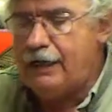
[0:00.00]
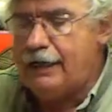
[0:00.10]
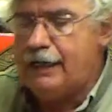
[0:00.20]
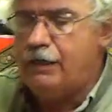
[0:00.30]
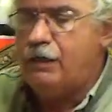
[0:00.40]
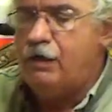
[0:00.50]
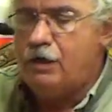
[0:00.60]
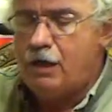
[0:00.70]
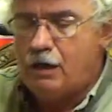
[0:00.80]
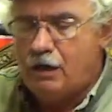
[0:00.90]
it
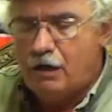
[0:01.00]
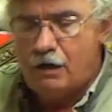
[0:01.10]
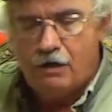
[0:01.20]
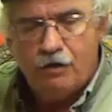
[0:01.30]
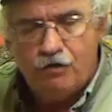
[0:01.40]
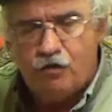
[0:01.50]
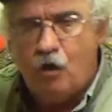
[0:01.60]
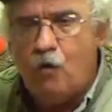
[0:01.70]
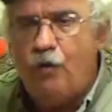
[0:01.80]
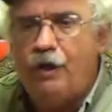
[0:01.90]

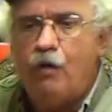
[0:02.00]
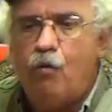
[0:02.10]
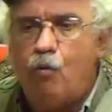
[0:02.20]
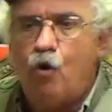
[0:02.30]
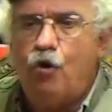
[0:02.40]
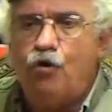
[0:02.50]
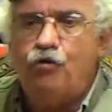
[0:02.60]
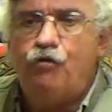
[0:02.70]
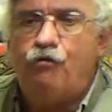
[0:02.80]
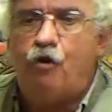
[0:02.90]
so that it
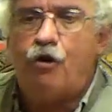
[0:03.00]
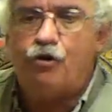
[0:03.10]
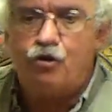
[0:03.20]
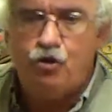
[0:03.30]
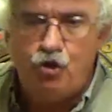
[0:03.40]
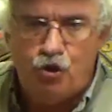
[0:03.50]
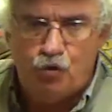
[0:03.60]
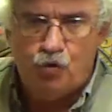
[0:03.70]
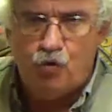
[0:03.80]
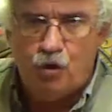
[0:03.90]
works for
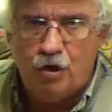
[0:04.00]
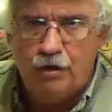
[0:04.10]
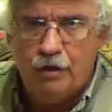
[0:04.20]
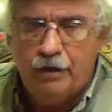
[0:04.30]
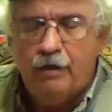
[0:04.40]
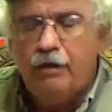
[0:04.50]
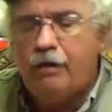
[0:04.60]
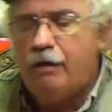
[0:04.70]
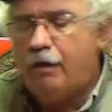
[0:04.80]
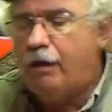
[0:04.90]
you.
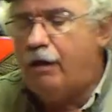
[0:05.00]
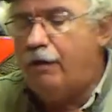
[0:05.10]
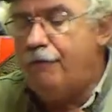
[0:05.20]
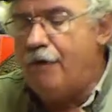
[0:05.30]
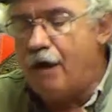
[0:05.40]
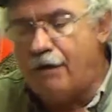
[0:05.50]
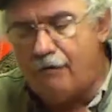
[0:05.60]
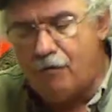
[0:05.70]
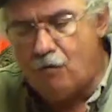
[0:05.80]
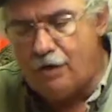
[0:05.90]
Not
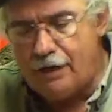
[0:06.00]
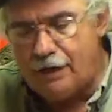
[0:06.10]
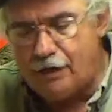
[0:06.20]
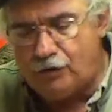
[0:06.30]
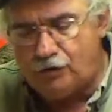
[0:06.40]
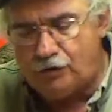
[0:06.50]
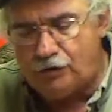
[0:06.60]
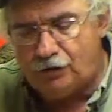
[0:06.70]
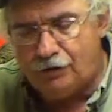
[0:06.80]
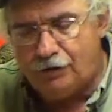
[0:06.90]
everyone
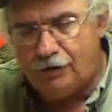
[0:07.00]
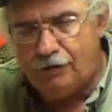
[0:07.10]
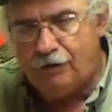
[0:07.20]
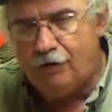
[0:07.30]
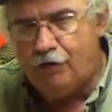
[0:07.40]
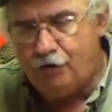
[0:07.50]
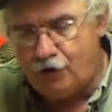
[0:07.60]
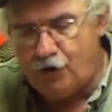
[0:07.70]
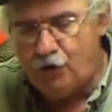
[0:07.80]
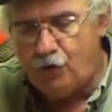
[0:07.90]
else,
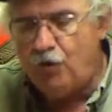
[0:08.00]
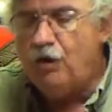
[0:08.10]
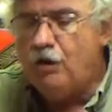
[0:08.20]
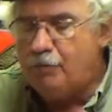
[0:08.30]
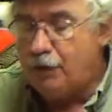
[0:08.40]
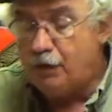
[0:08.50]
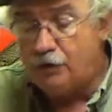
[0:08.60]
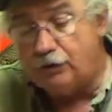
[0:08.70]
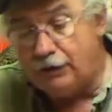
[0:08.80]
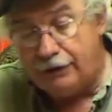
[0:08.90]
you.
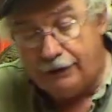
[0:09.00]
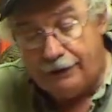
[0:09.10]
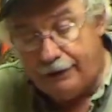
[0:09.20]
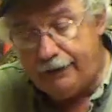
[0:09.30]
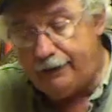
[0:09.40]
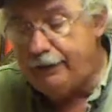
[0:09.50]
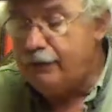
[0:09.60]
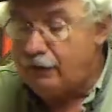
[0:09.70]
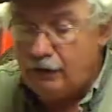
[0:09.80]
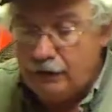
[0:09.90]
Because
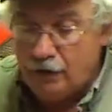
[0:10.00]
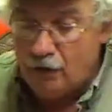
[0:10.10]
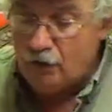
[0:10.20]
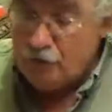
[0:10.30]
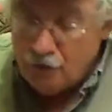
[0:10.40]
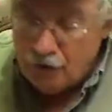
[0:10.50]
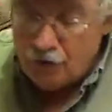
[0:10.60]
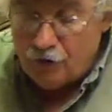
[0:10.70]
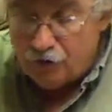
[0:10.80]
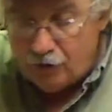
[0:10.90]
it
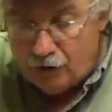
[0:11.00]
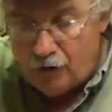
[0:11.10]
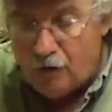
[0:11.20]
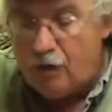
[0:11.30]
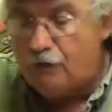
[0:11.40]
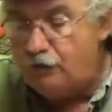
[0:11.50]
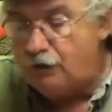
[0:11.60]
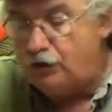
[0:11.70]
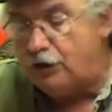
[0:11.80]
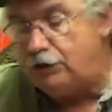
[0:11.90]
does take a lot of
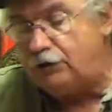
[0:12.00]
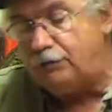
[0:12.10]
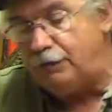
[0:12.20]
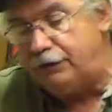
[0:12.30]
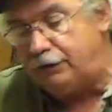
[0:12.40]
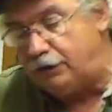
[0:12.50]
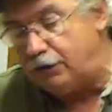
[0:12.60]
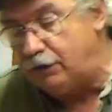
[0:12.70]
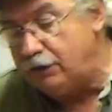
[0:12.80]
adjustment to